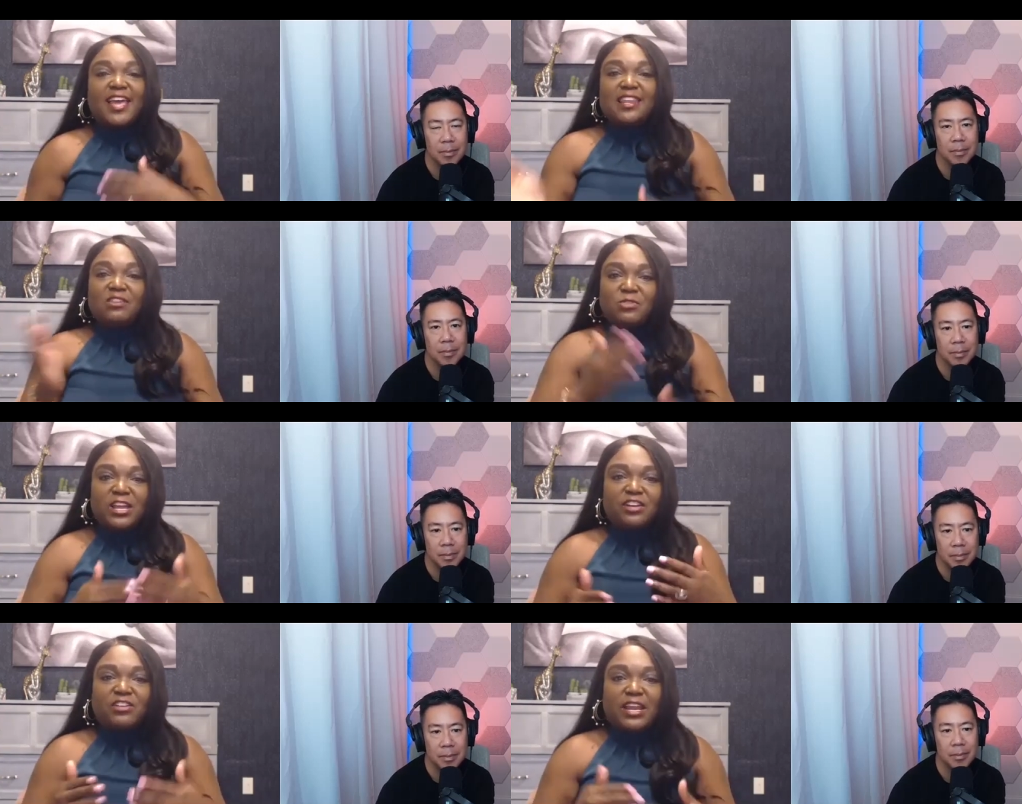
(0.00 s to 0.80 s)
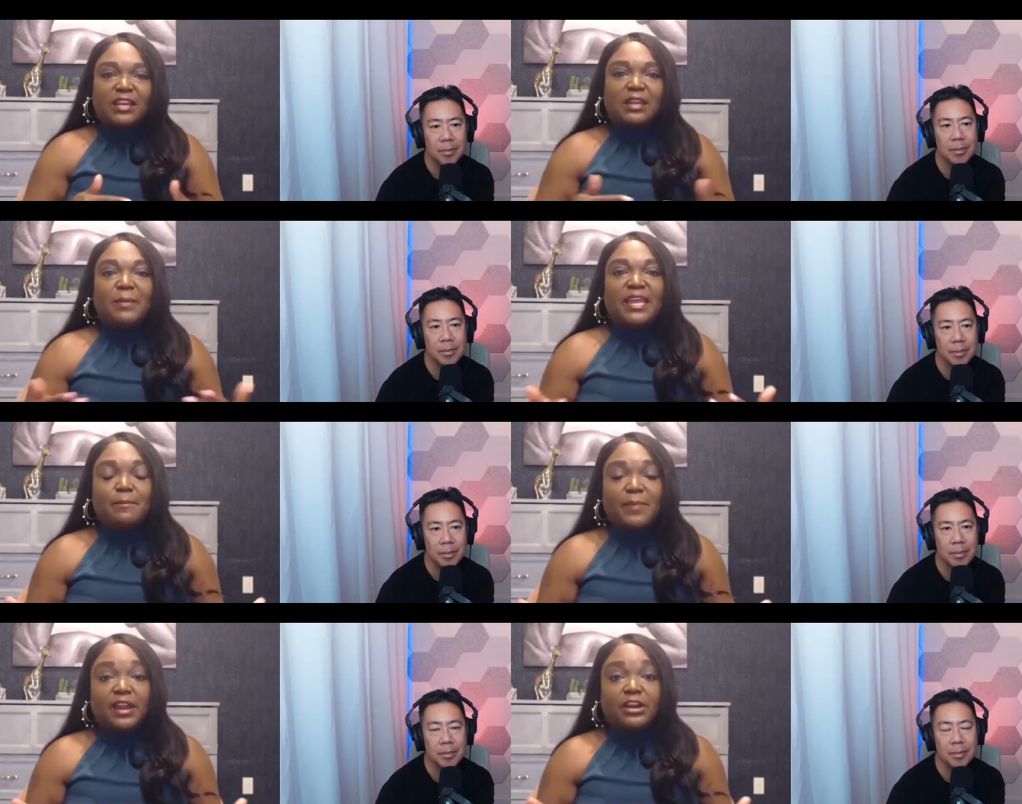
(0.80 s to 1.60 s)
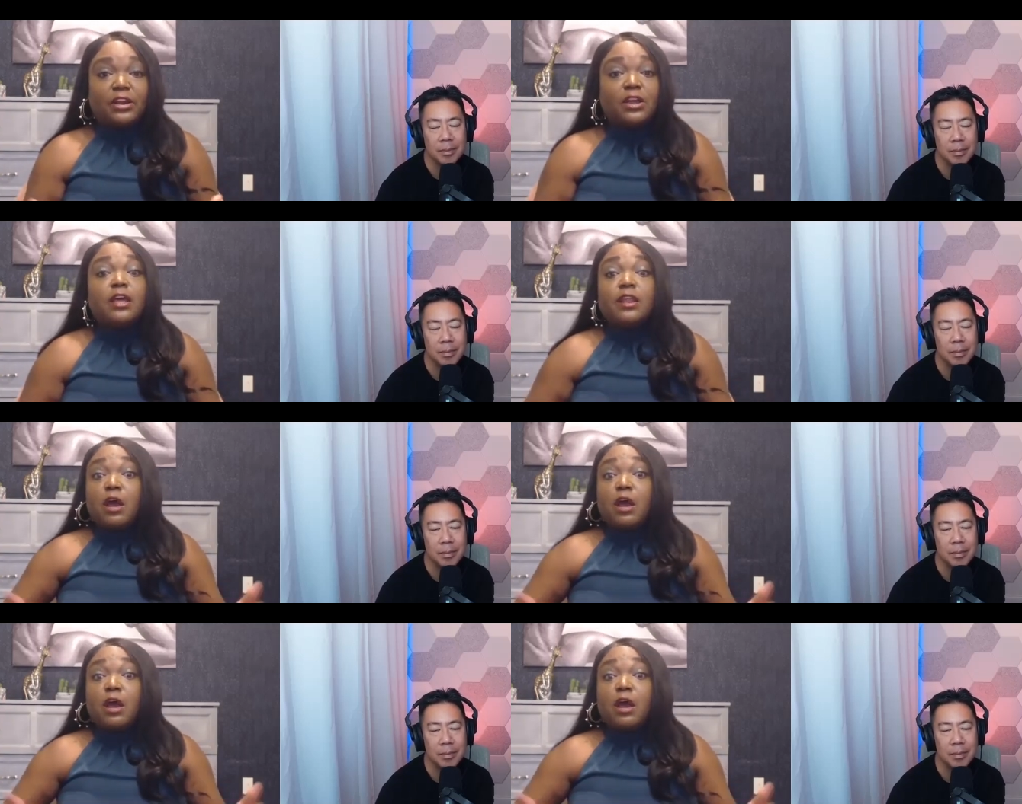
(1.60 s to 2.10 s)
Speaker 1: and then reiterate it and make it better.